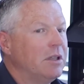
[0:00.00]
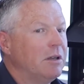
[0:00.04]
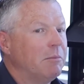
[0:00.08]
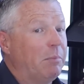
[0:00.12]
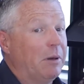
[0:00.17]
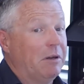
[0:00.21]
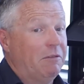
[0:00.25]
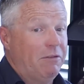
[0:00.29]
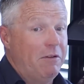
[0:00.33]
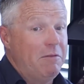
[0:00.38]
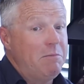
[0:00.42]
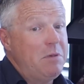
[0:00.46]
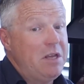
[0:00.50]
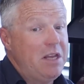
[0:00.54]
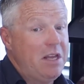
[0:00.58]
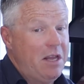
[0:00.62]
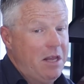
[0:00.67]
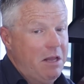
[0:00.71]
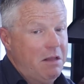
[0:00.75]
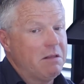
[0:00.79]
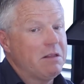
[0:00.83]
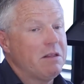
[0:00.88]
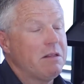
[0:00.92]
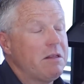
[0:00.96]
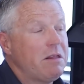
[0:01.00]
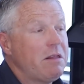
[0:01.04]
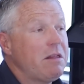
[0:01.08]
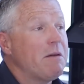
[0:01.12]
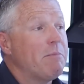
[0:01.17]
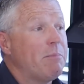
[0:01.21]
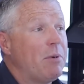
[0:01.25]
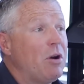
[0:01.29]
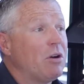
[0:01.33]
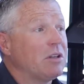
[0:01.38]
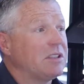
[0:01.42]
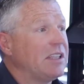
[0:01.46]
But for me, the
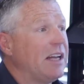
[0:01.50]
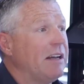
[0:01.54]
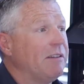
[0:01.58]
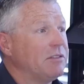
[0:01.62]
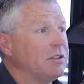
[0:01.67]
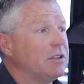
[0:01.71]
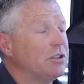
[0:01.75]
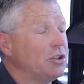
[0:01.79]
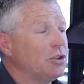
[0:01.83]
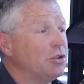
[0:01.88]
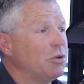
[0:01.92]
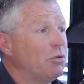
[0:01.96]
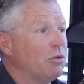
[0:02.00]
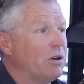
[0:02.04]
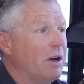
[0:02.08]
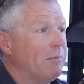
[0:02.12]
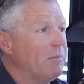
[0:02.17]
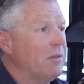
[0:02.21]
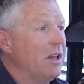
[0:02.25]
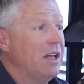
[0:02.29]
Boks have to shore up.